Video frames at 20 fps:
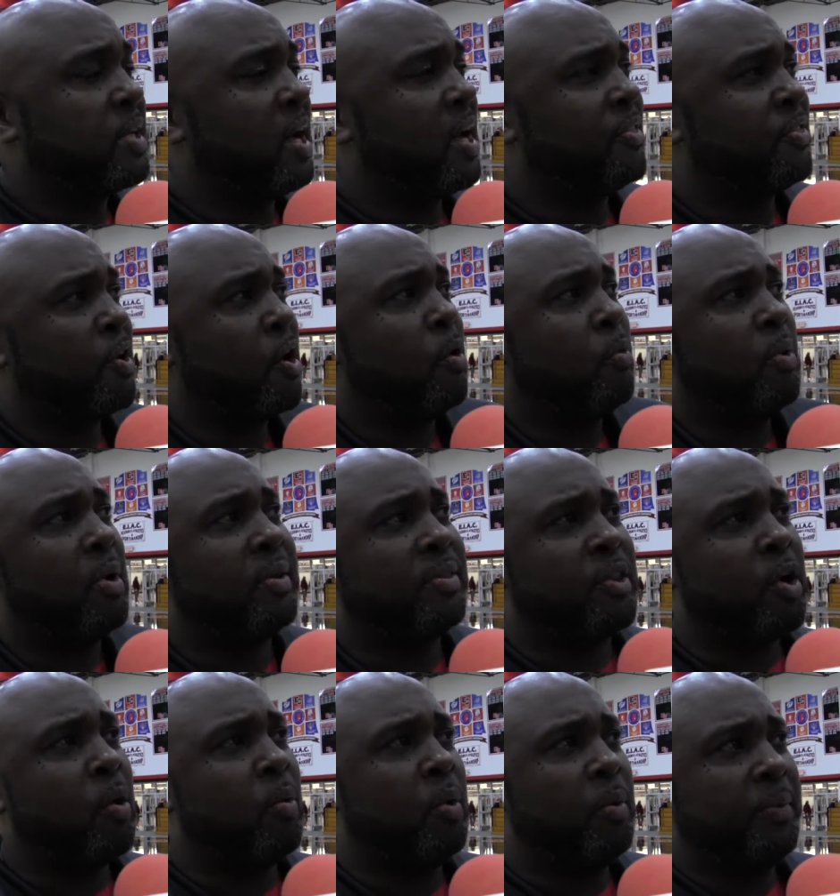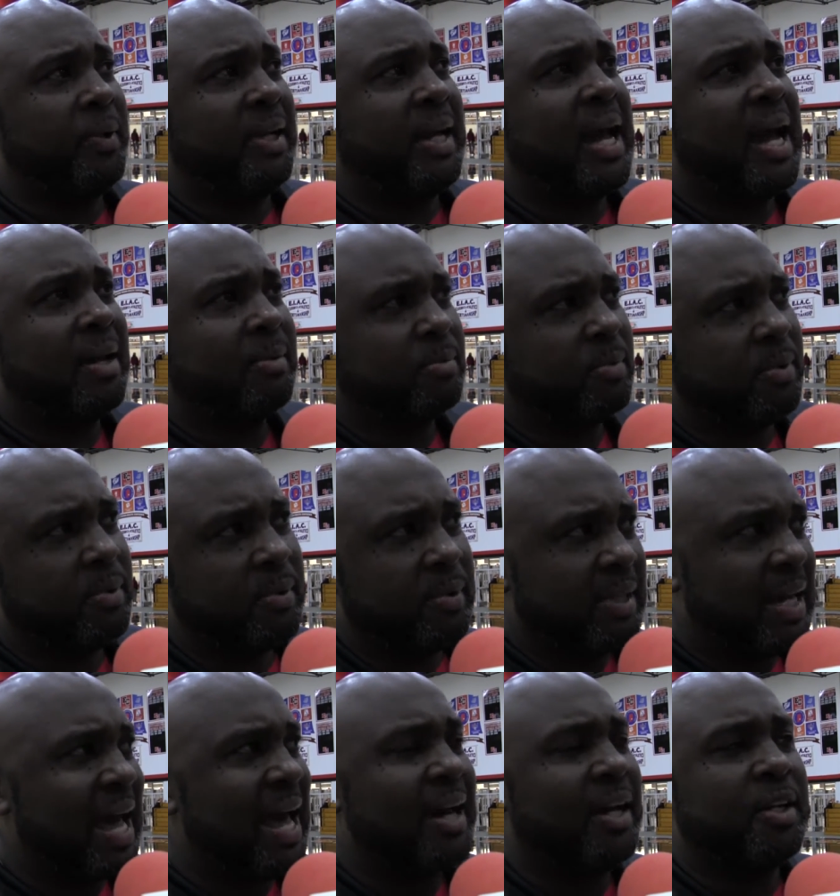I thought I thought when we got
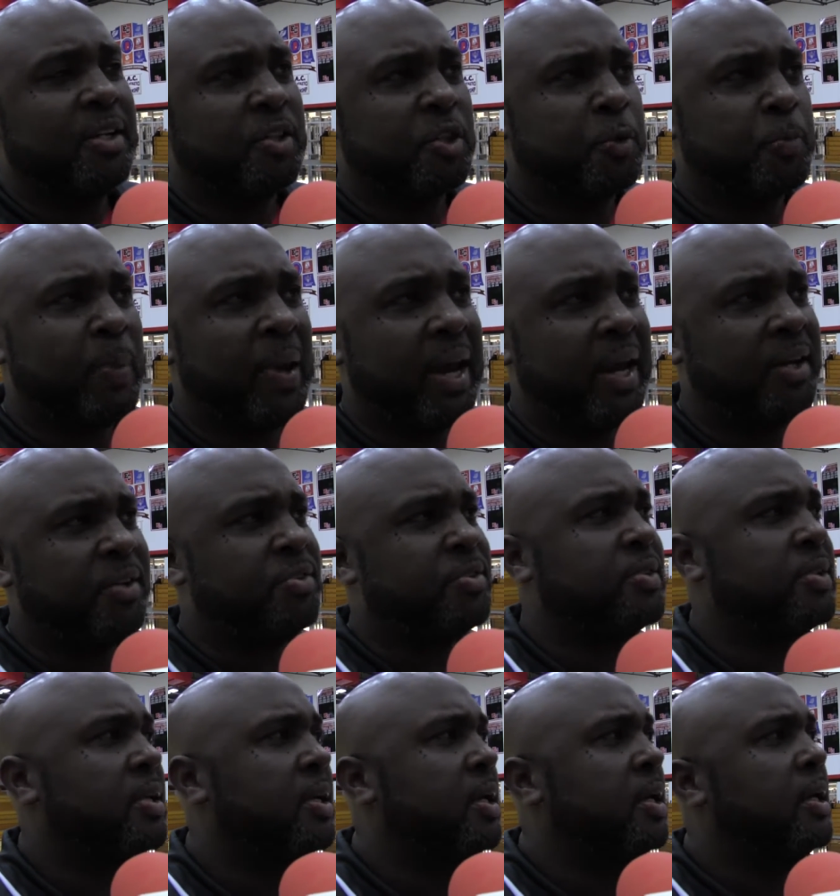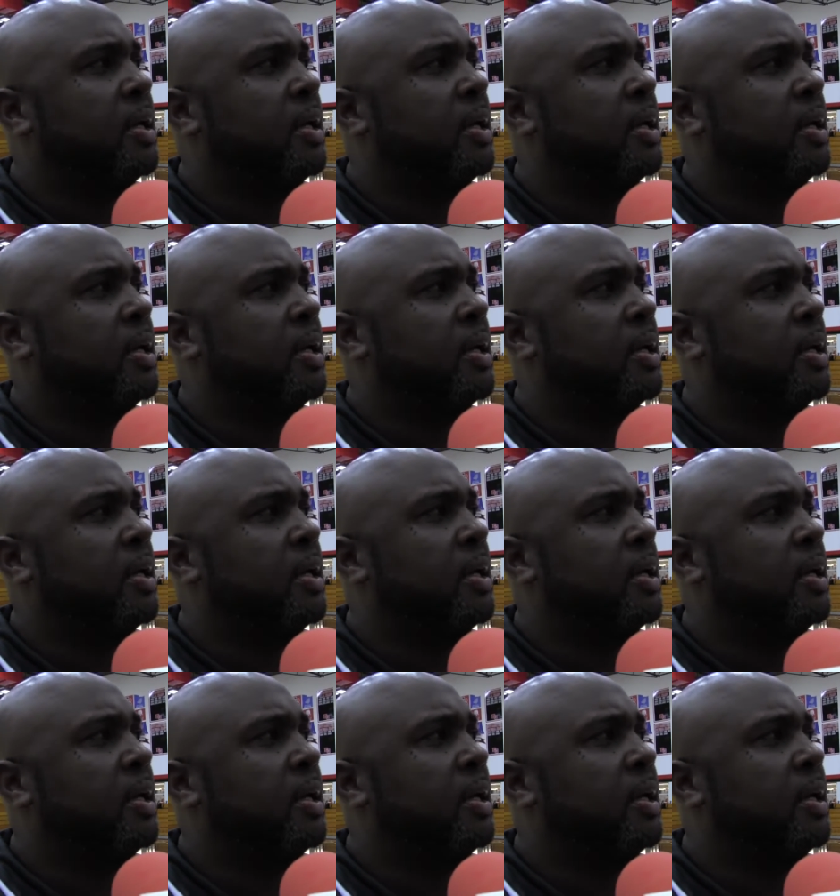got into space,